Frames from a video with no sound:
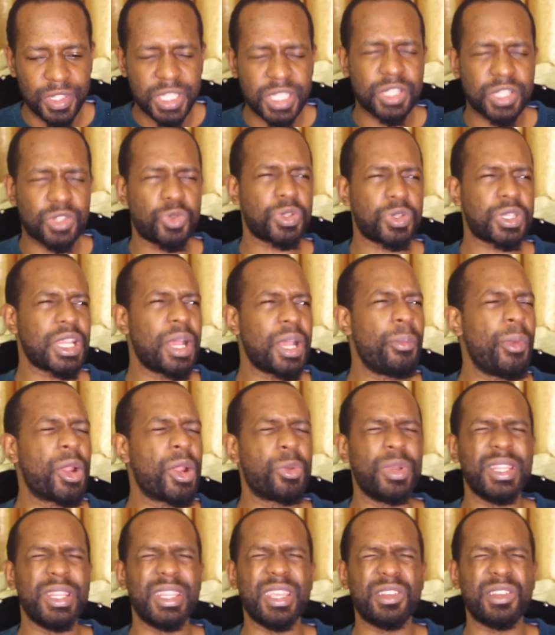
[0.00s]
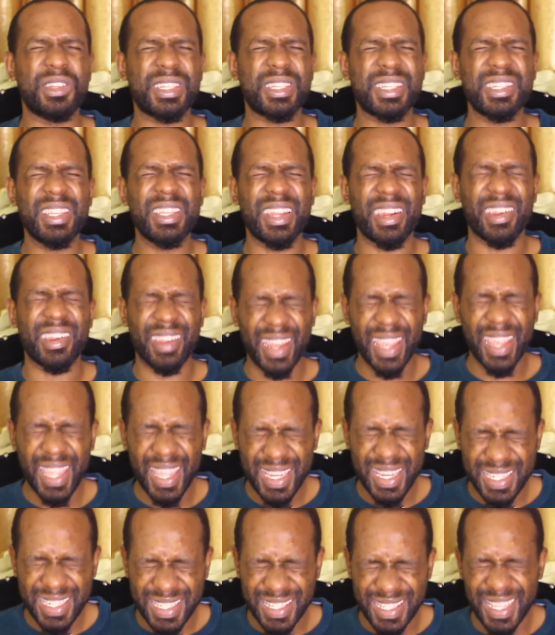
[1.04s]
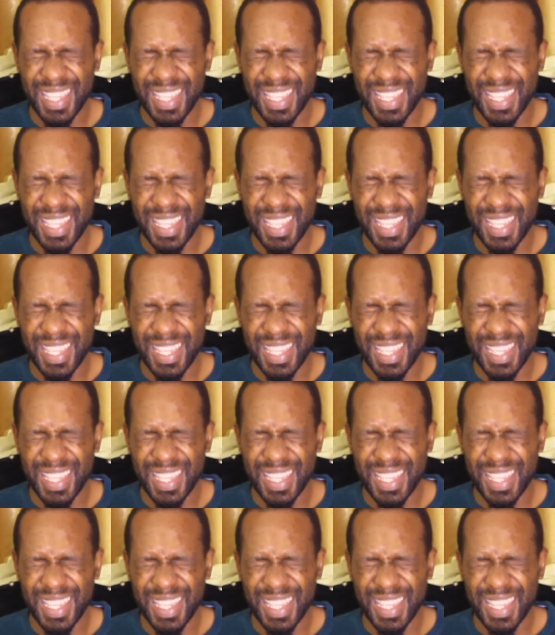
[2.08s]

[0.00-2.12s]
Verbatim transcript: to someone, when they see red,